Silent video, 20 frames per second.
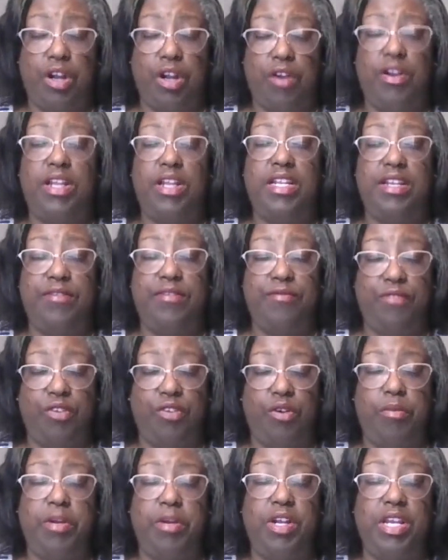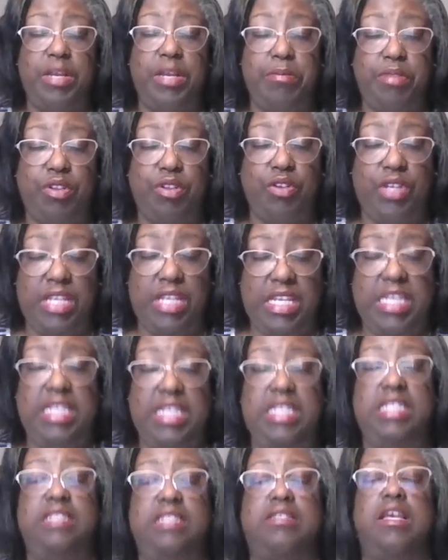current and former
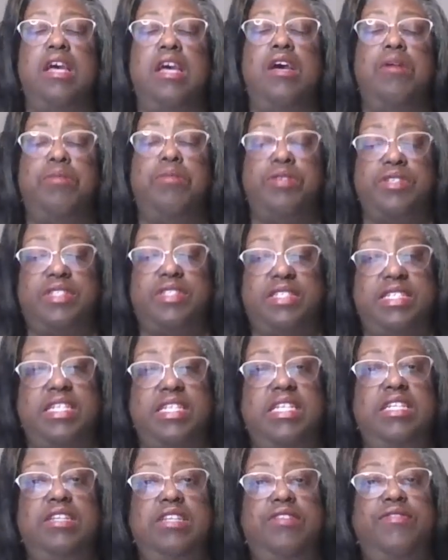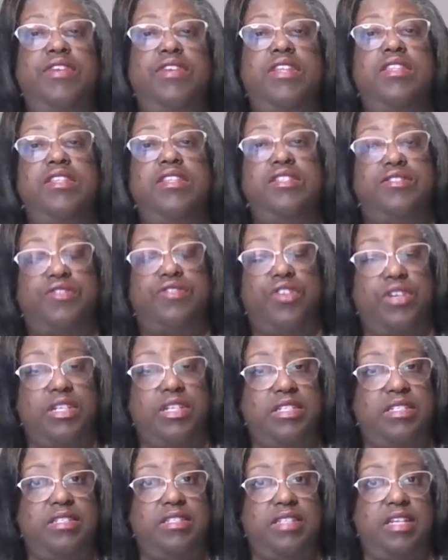employees perceive this
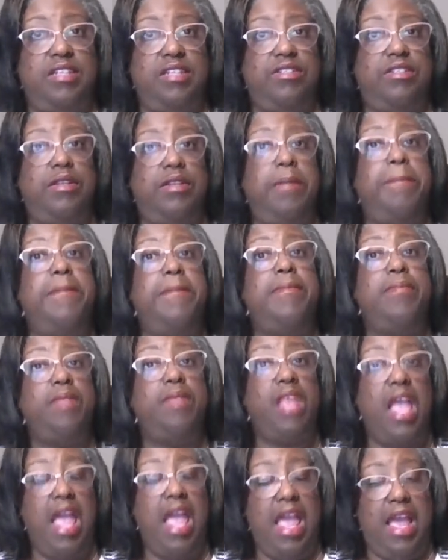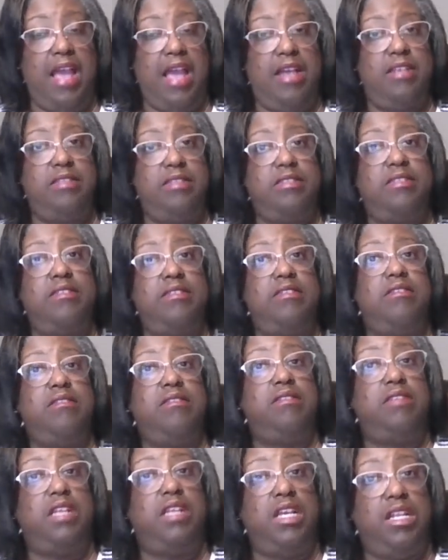organization as
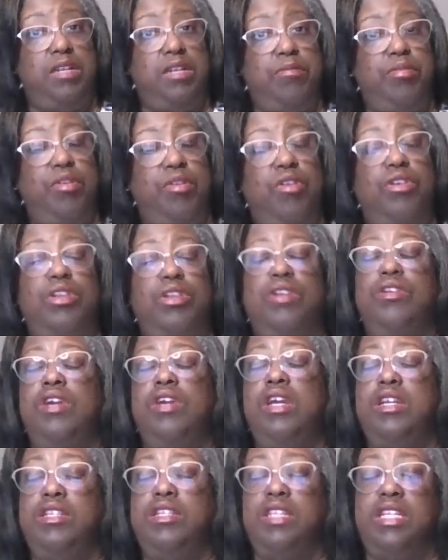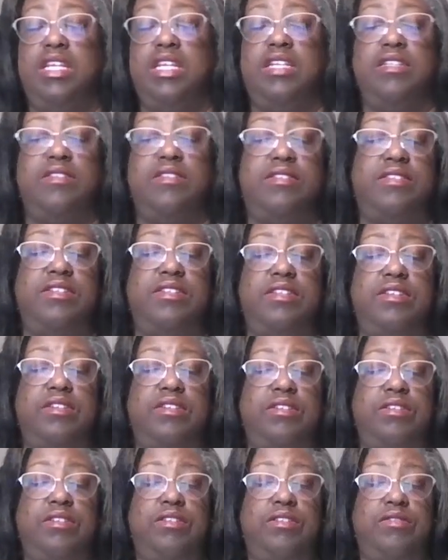an employer. Do they
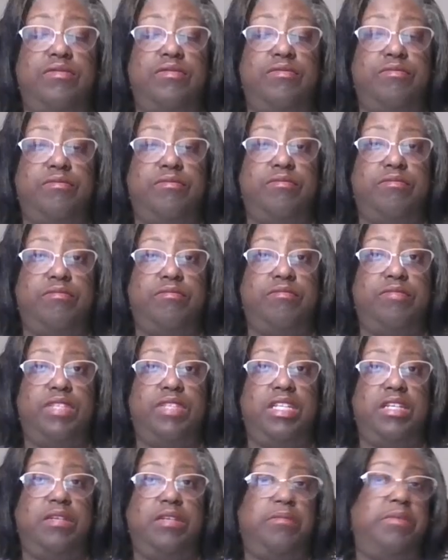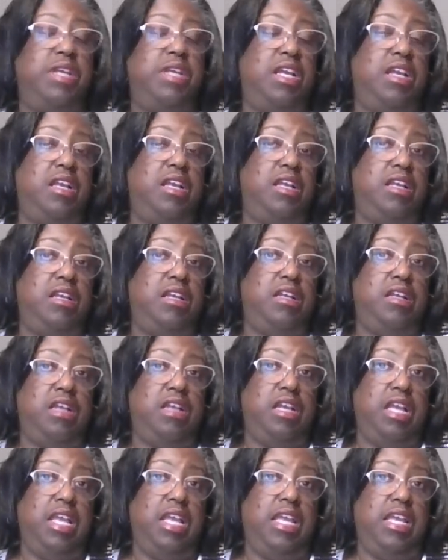consider them
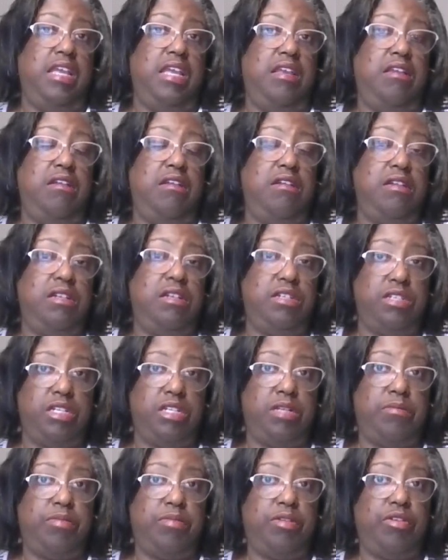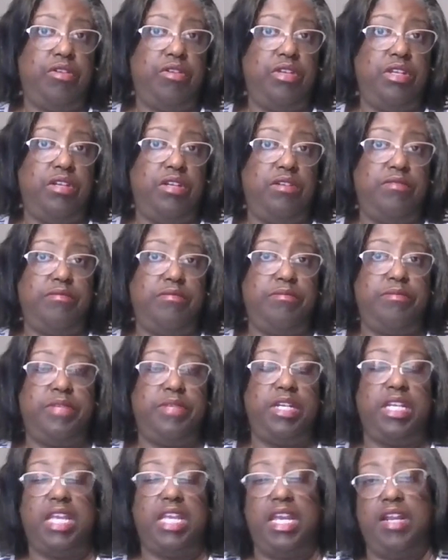a good employer,
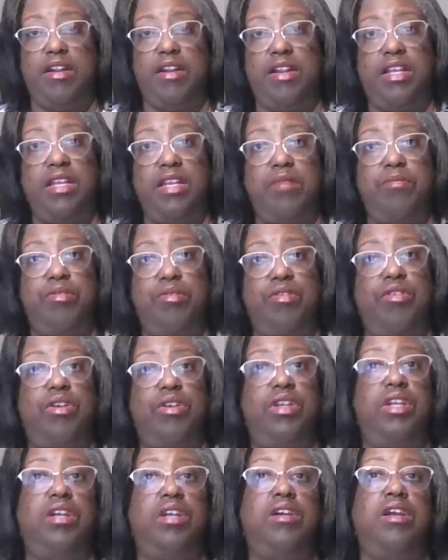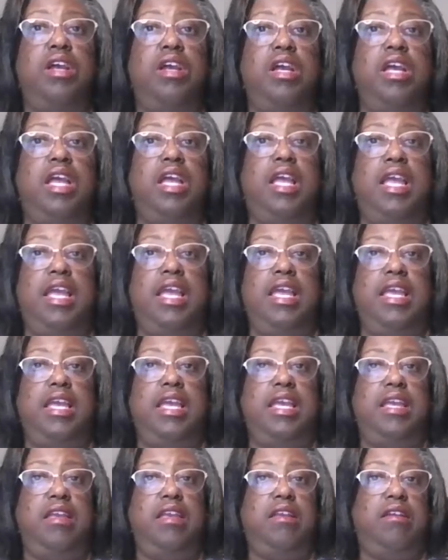a caring employer,
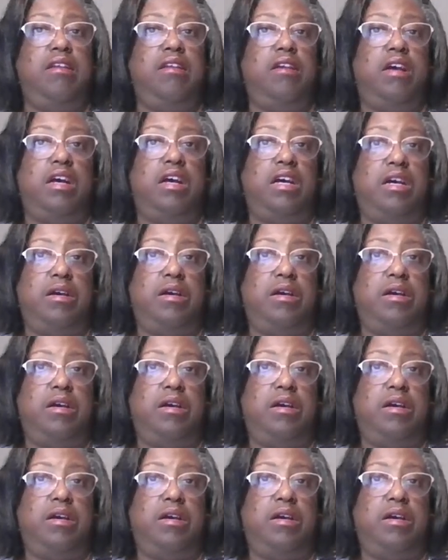a